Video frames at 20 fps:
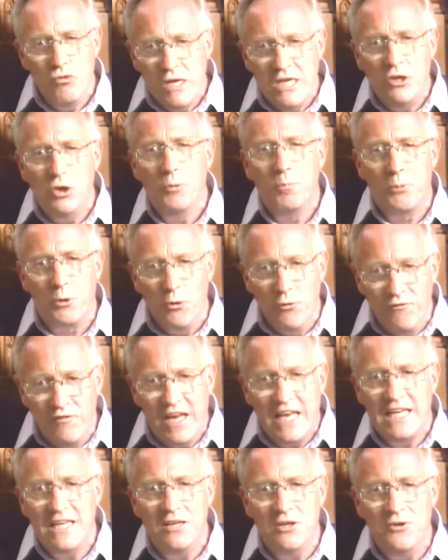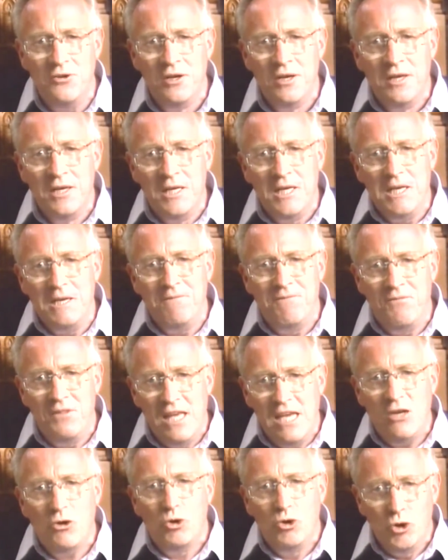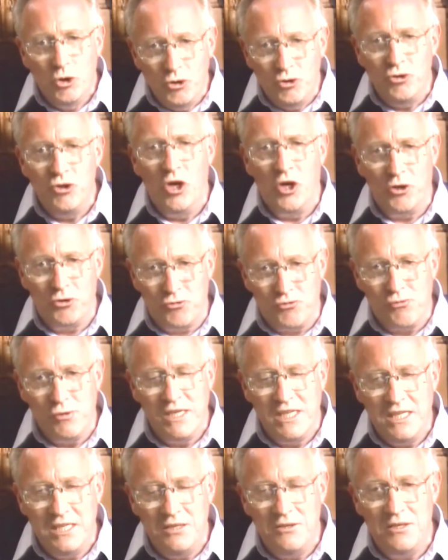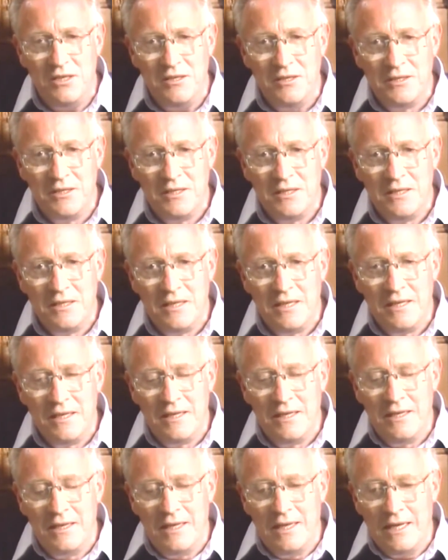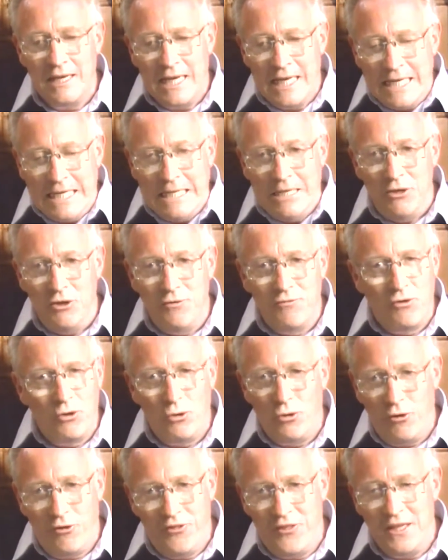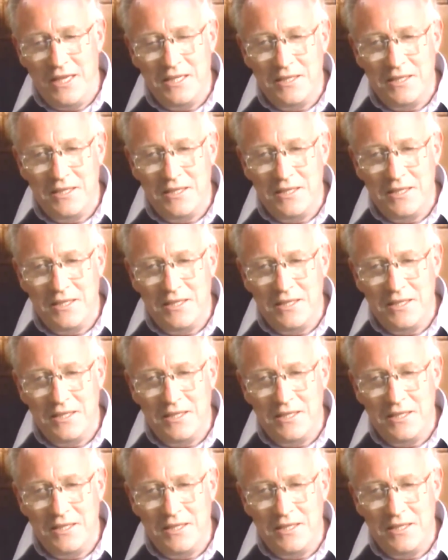a reader provided if they could not read. And of all